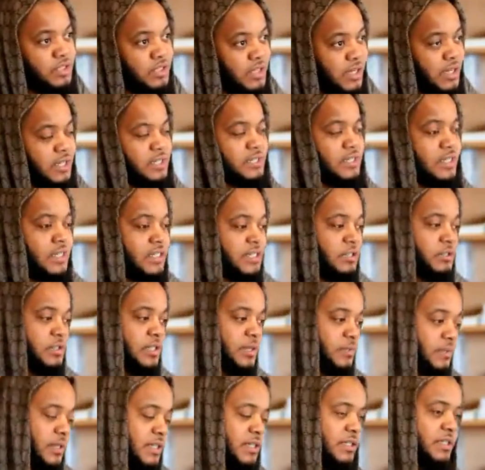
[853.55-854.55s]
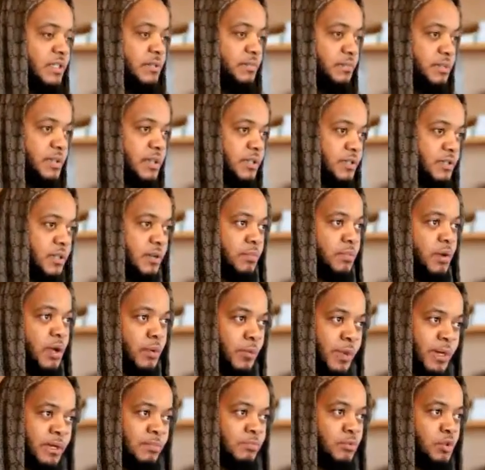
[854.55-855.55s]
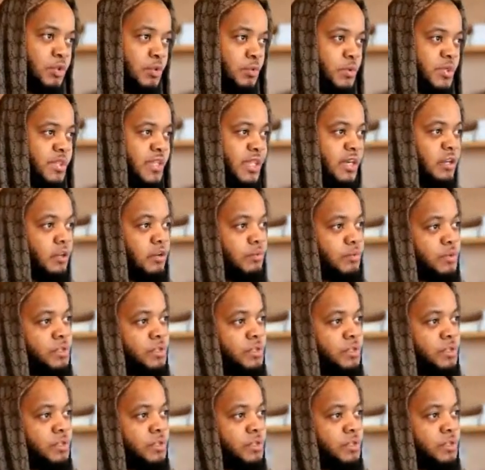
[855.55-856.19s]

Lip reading: like I said, this is the point when music was getting a